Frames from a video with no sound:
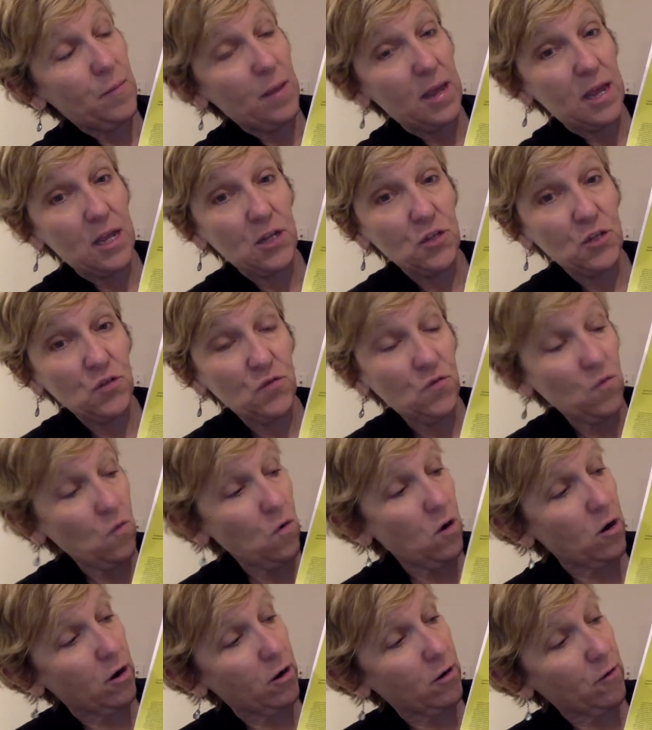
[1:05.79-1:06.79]
Page
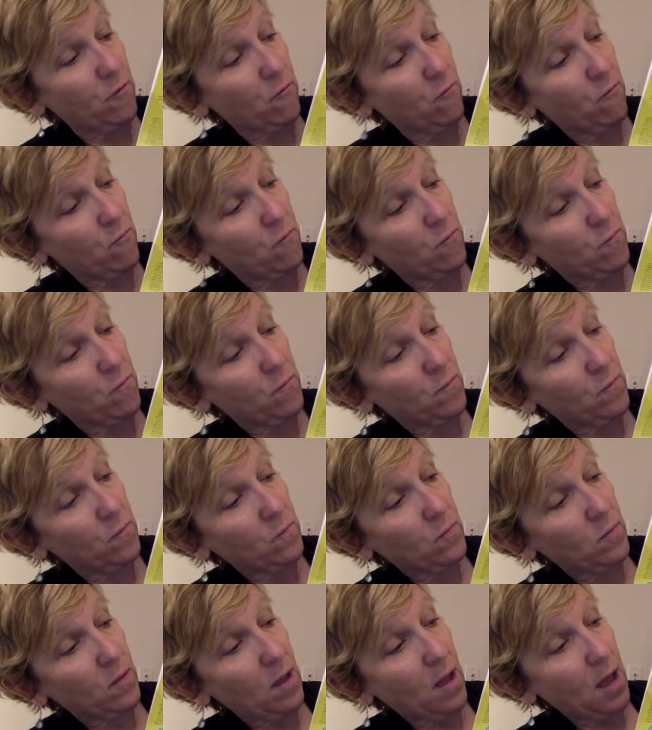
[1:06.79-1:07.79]
4.
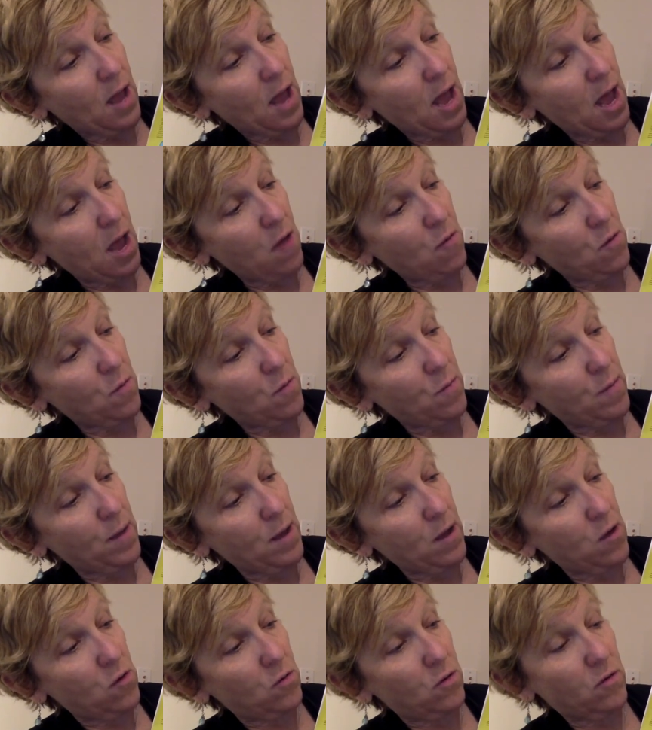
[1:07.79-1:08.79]
How
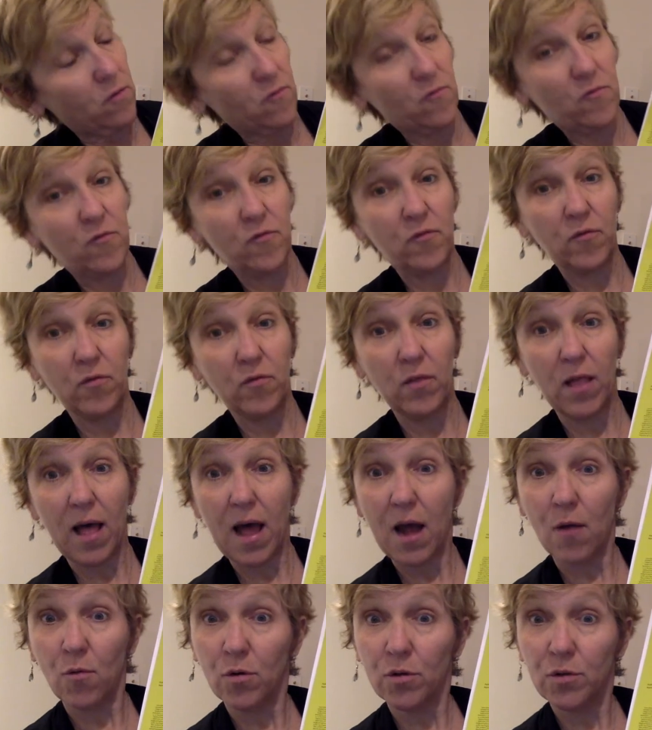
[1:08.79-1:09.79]
about
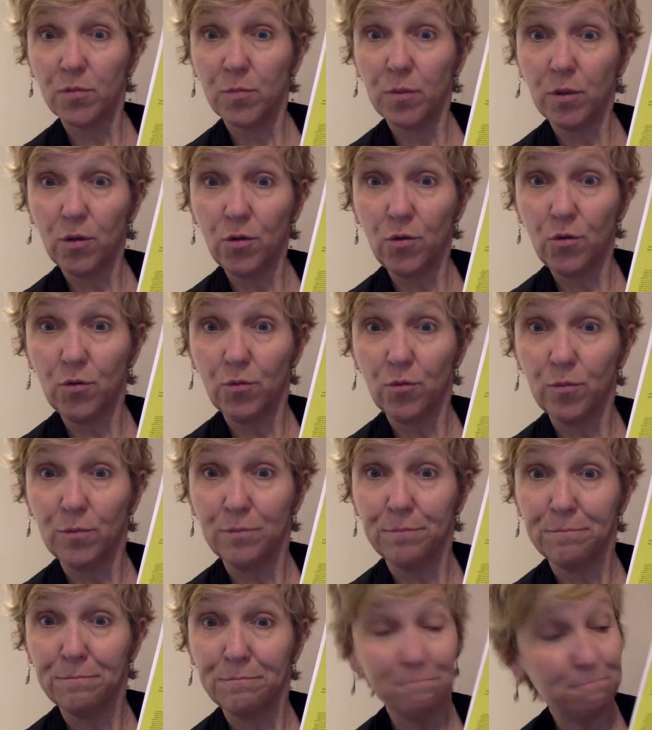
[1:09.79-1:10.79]
flowers bloom?
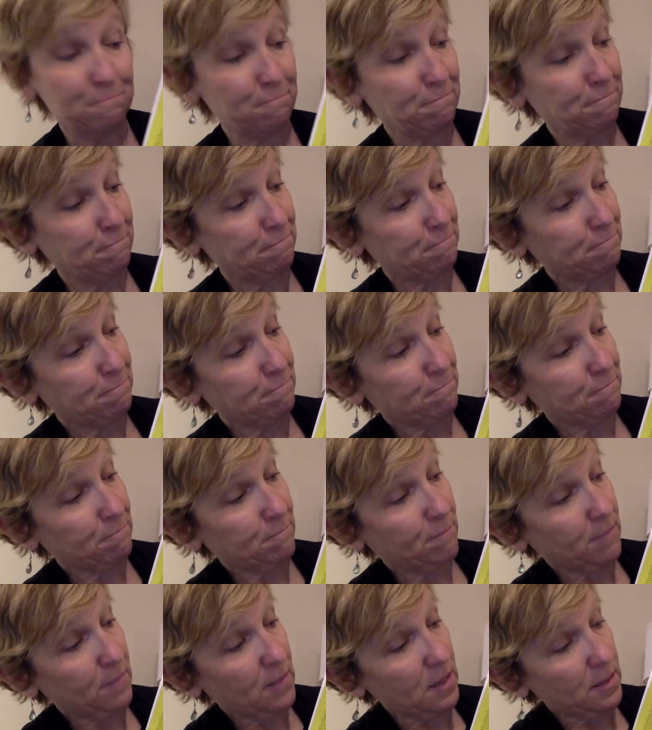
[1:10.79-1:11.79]

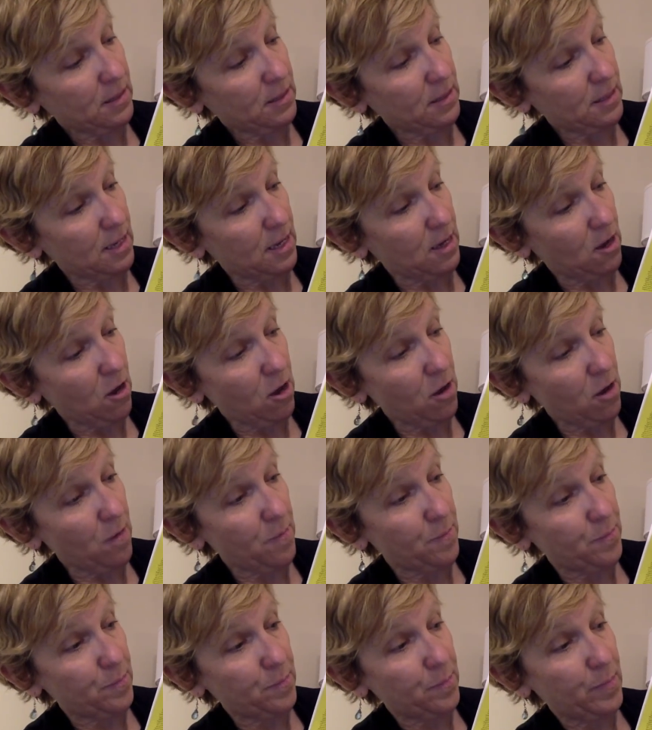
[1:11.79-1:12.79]
Let's see. Oh,
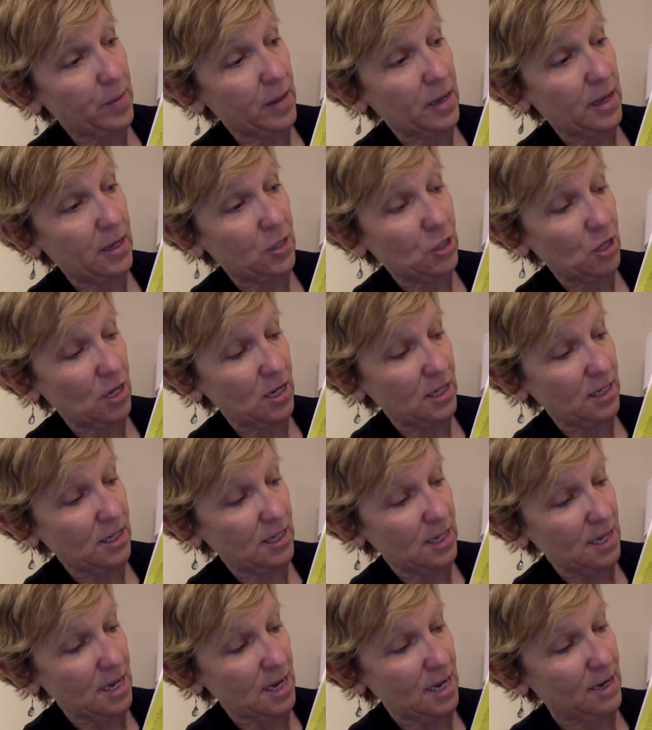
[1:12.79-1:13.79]
page
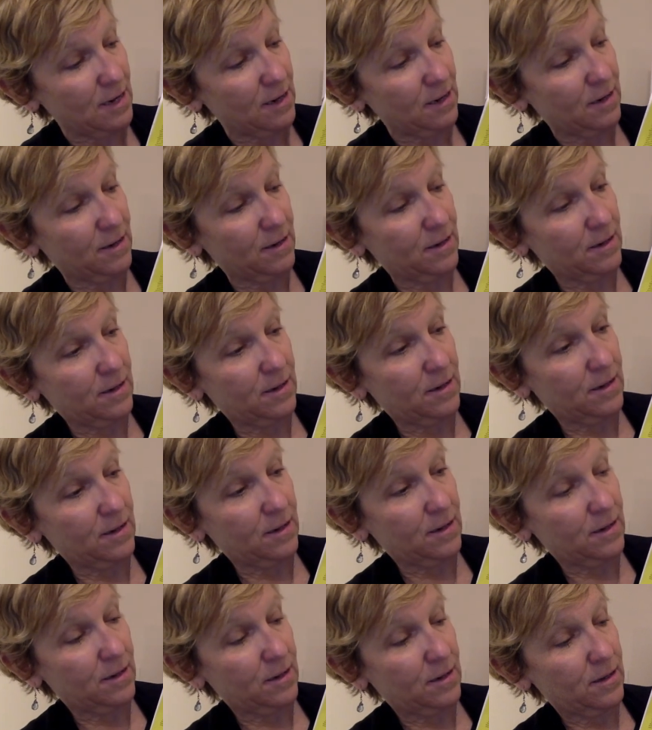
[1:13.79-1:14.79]
18.
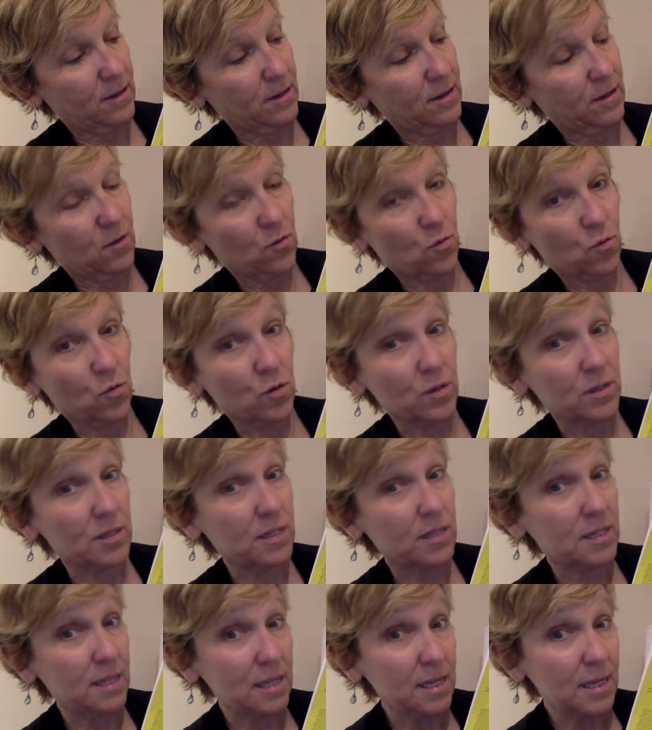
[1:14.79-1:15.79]
Or
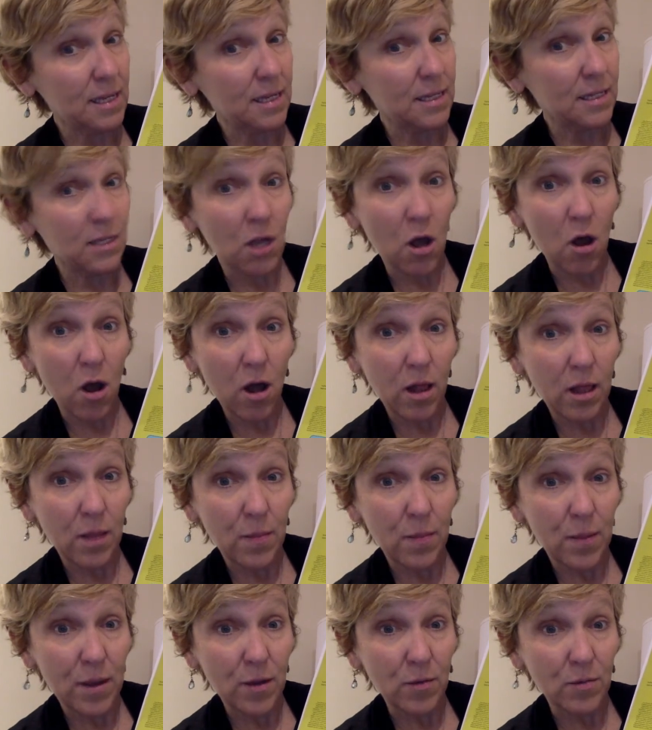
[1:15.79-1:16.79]
seeds, all
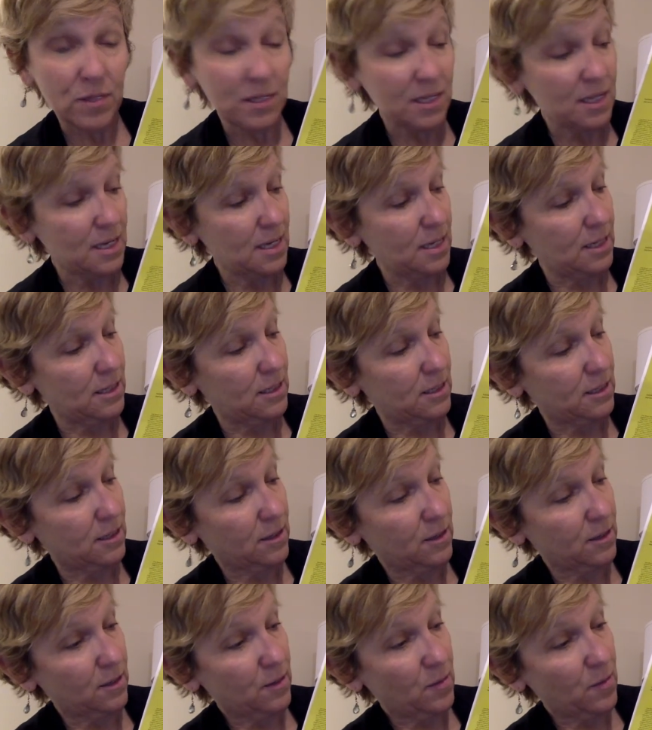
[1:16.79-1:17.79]
about seeds.
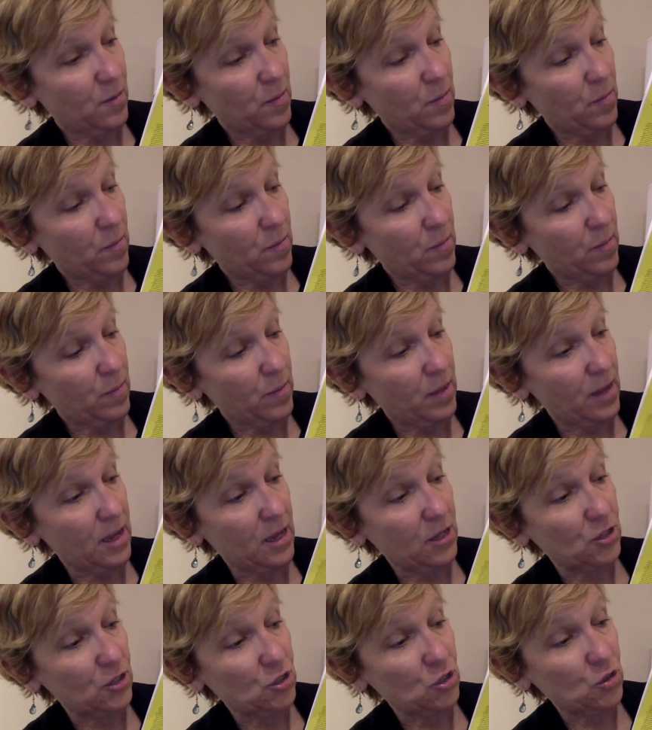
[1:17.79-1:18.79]

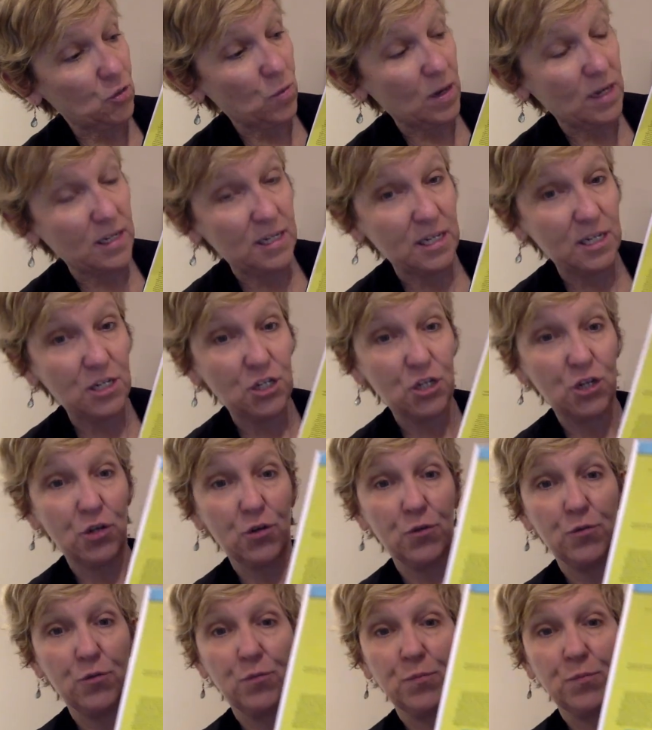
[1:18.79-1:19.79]
Page 22.